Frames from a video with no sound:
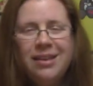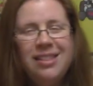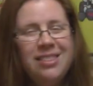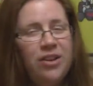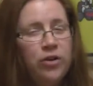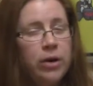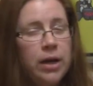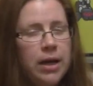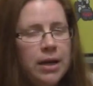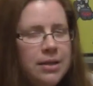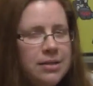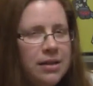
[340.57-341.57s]
There
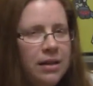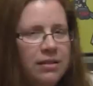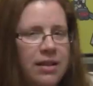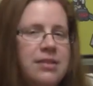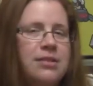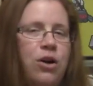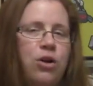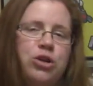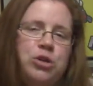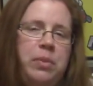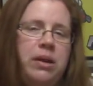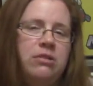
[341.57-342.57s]
is a less
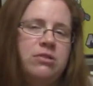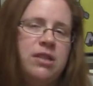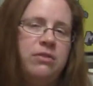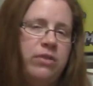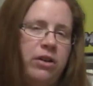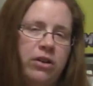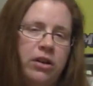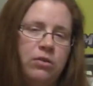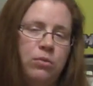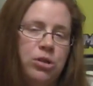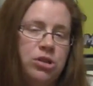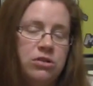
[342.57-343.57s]
harsh penalty variant,
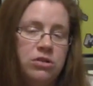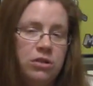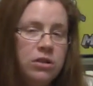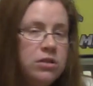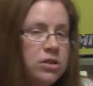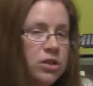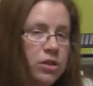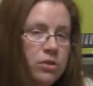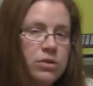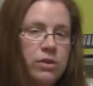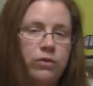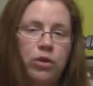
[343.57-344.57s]
which is good to
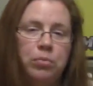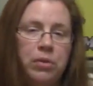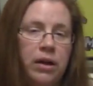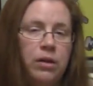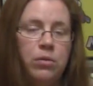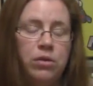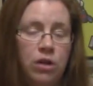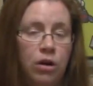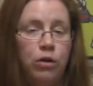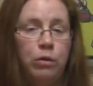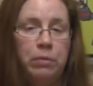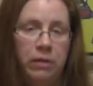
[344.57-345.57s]
use if you're playing with
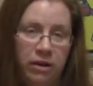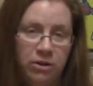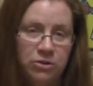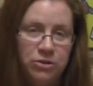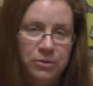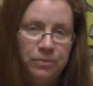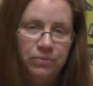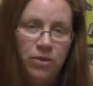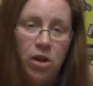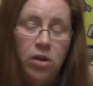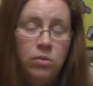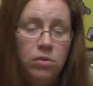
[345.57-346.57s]
younger players.
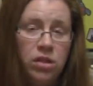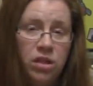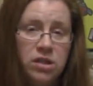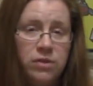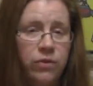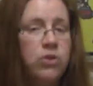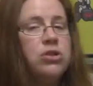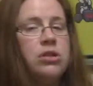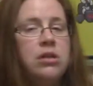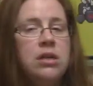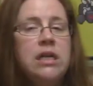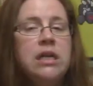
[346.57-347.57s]
With this
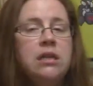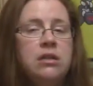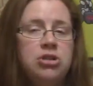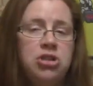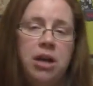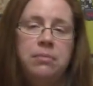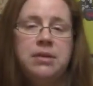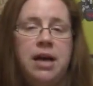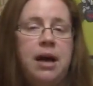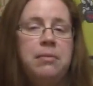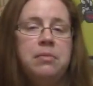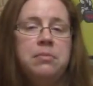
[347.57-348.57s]
version, the shamed
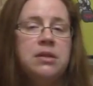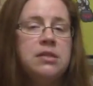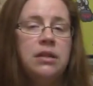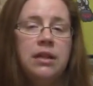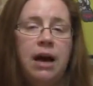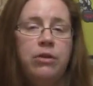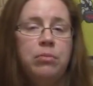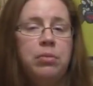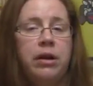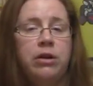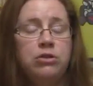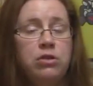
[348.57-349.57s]
abbot must allow the
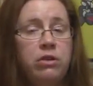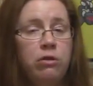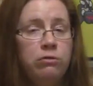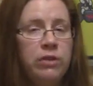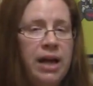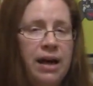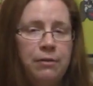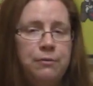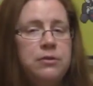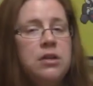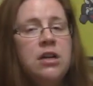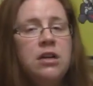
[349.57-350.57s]
player to their
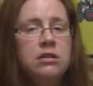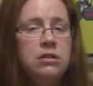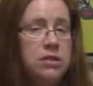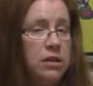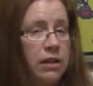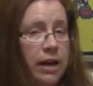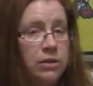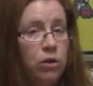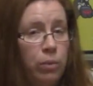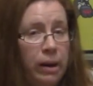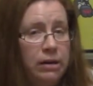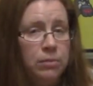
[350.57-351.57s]
left to select a
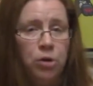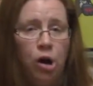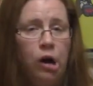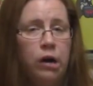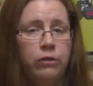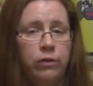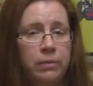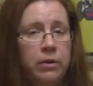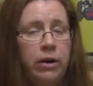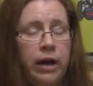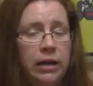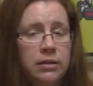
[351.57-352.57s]
random card from
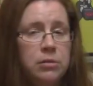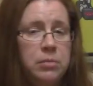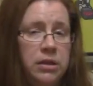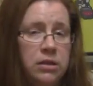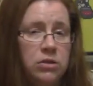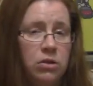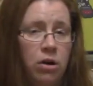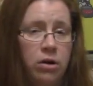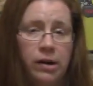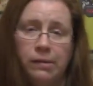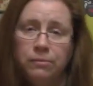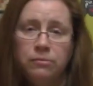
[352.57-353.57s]
their hand to be discarded.